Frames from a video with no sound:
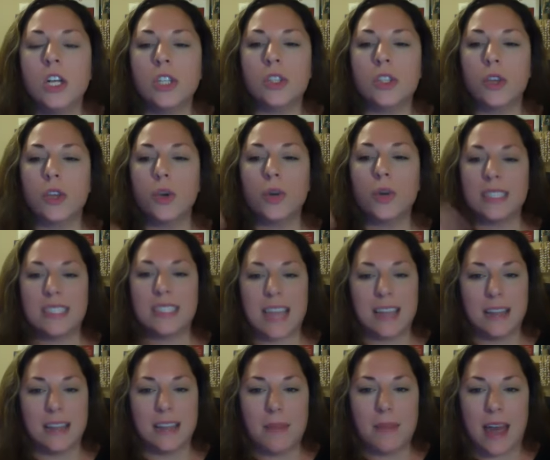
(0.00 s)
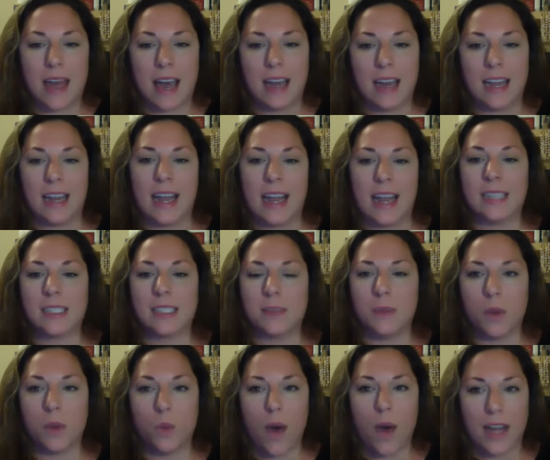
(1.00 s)
So you can send them that and ask
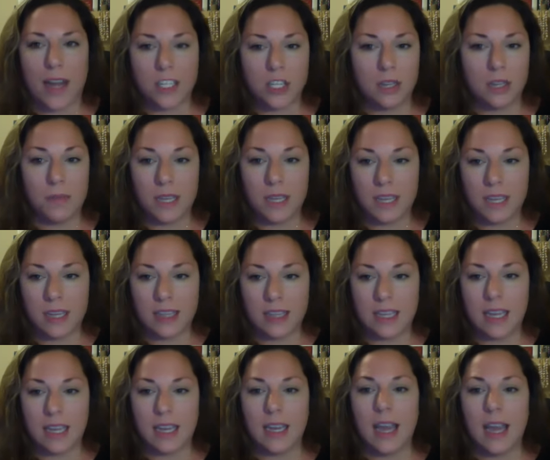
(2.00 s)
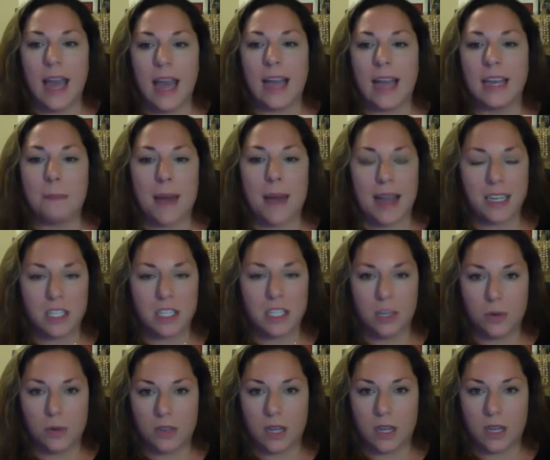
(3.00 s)
them to watch it immediately and get back
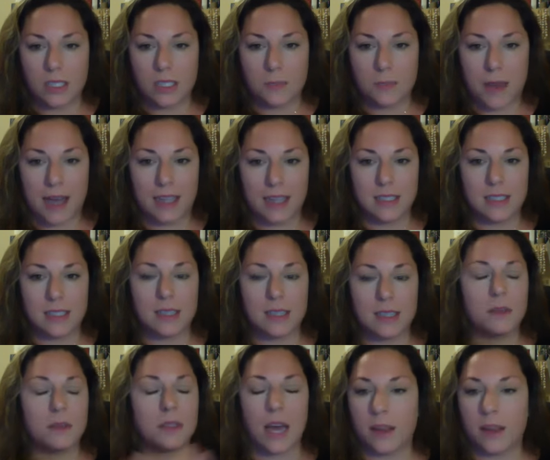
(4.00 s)
to you with their response.